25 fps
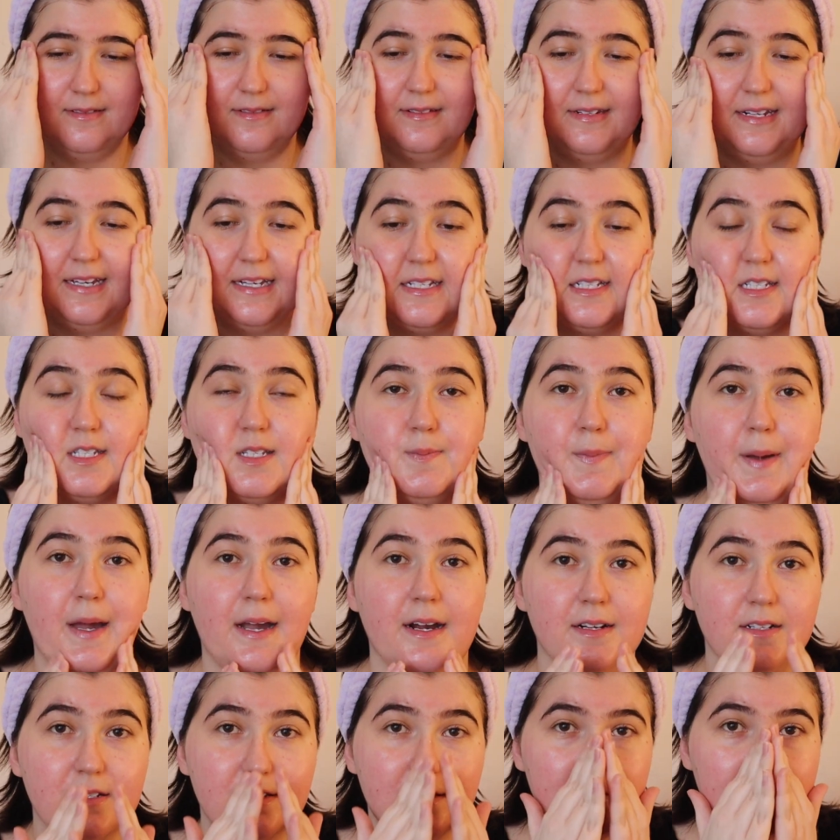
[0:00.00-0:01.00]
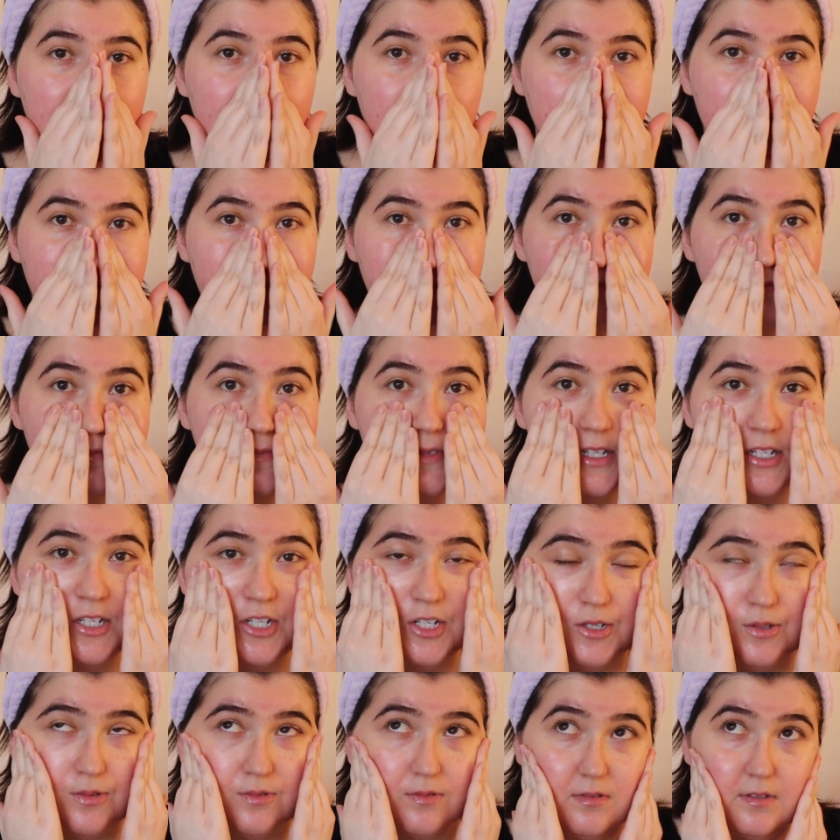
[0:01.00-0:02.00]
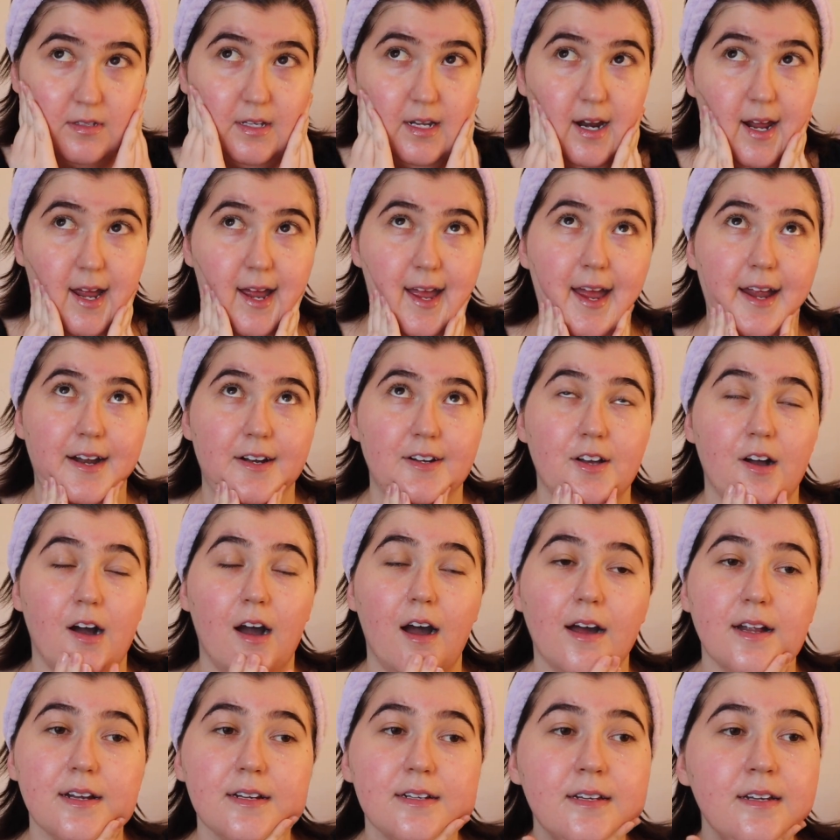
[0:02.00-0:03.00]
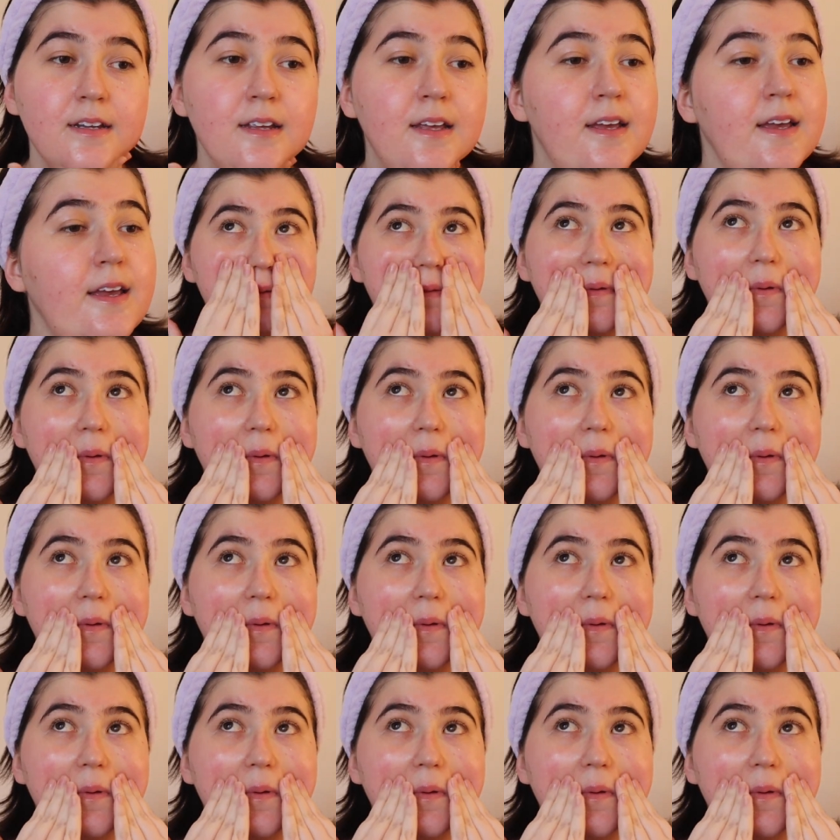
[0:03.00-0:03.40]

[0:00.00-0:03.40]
expect the news that I had gotten.